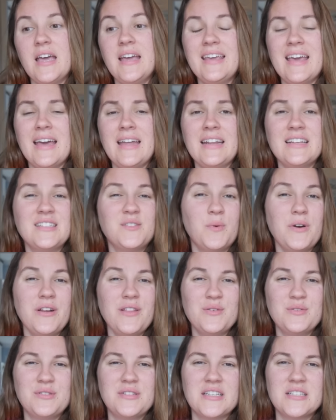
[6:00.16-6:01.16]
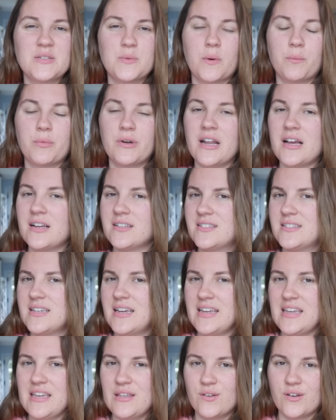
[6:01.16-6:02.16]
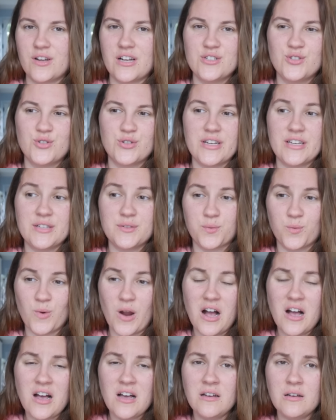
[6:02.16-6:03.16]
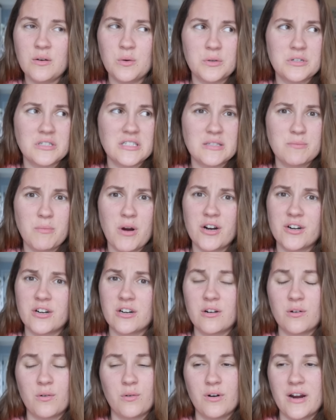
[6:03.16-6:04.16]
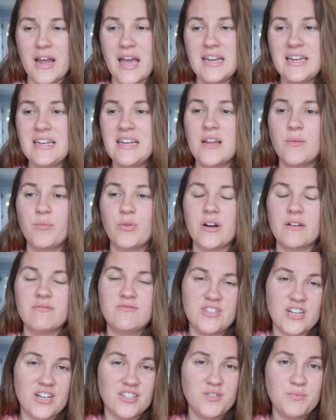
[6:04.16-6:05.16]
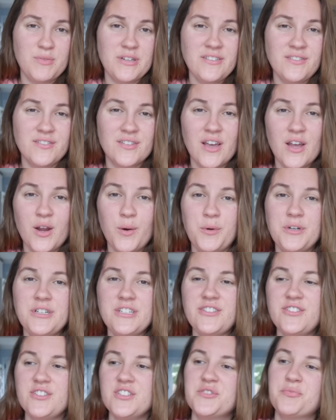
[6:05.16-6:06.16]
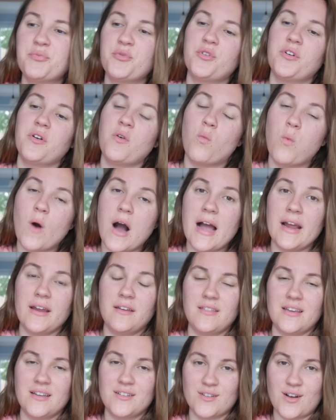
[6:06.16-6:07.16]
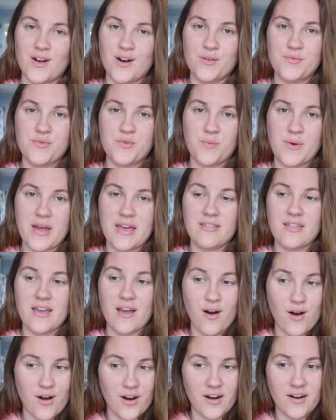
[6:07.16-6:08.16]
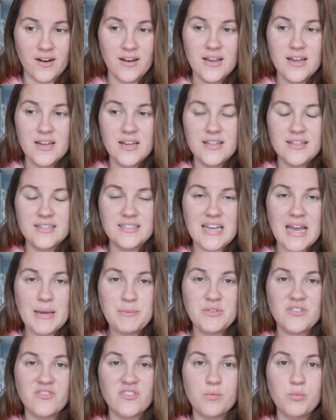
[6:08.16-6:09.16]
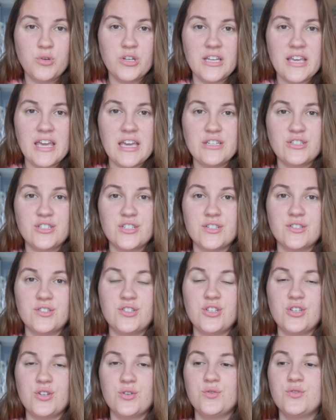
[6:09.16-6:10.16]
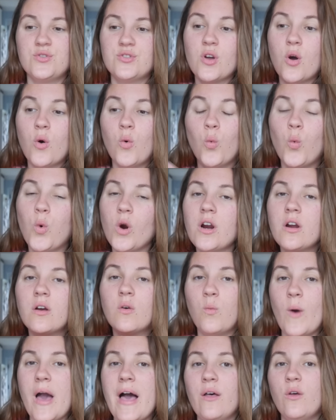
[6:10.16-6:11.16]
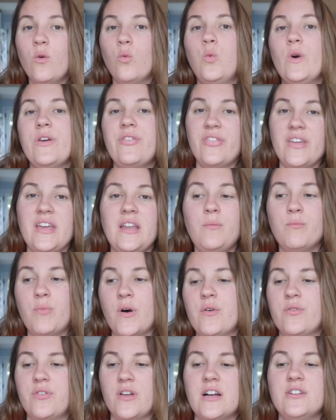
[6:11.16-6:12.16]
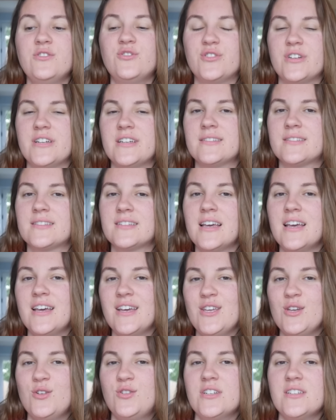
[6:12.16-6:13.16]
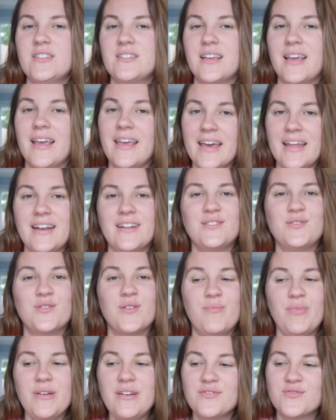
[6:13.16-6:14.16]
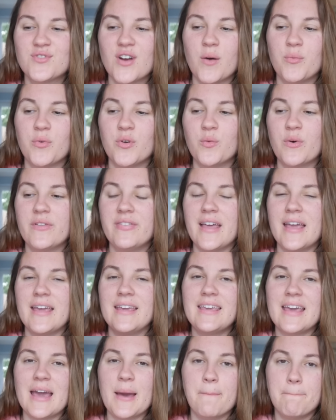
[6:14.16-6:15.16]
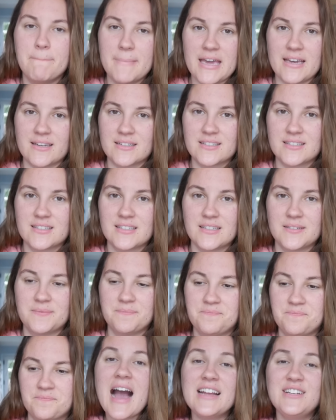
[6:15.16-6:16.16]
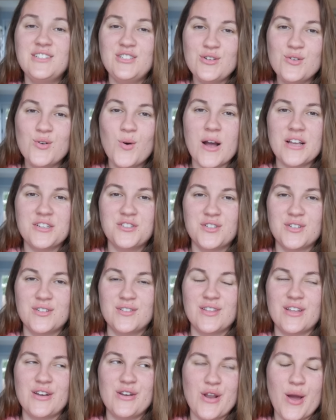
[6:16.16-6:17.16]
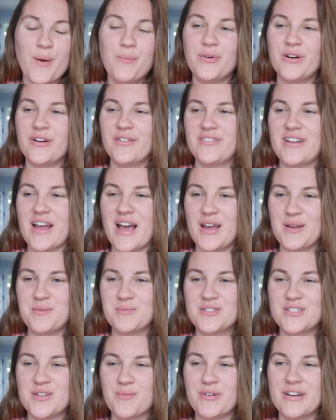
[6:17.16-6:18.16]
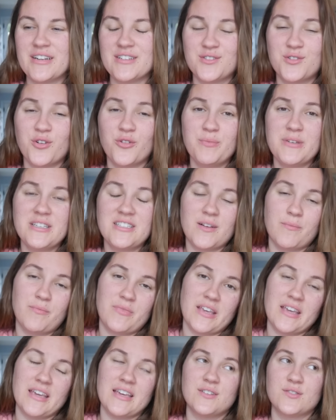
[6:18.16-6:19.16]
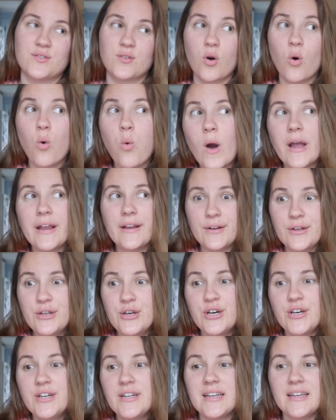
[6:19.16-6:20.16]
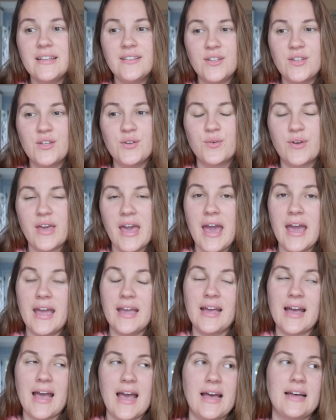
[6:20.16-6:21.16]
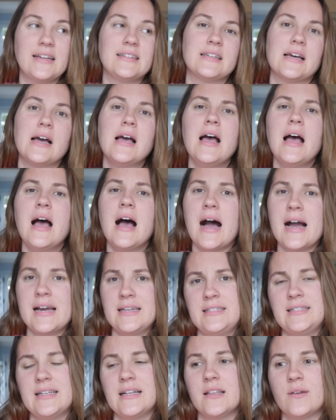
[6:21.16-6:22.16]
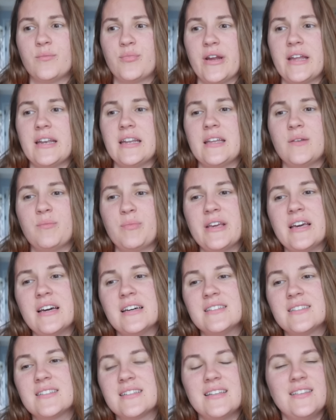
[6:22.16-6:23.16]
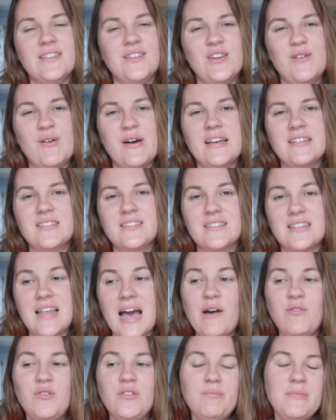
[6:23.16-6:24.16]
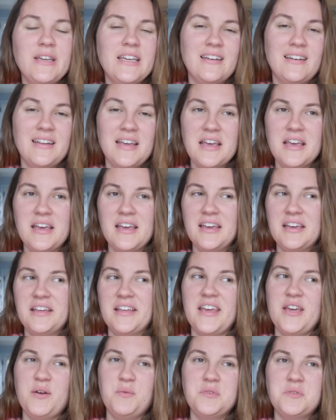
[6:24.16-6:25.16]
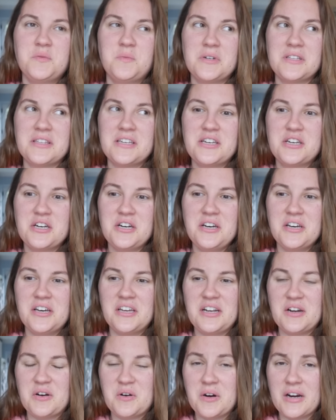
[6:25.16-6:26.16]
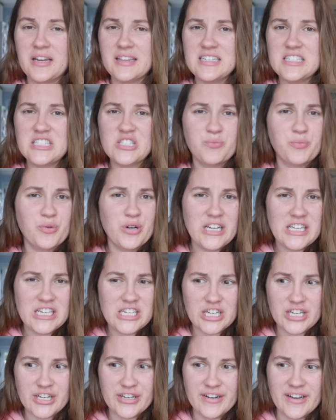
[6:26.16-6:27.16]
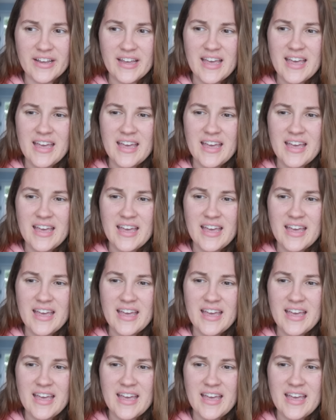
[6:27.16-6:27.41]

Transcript: Again, it's one of those things where we're not saying either country is wrong or smarter or any number of judgments. We're just exploring why things are the way they are. The types of communications used work well within both countries. You just get into a bit of trouble when they get mixed. I do question the number of times someone has told me something is quite good in the U K and I celebrated, because in the U S that would mean it was really good, or at least pretty good.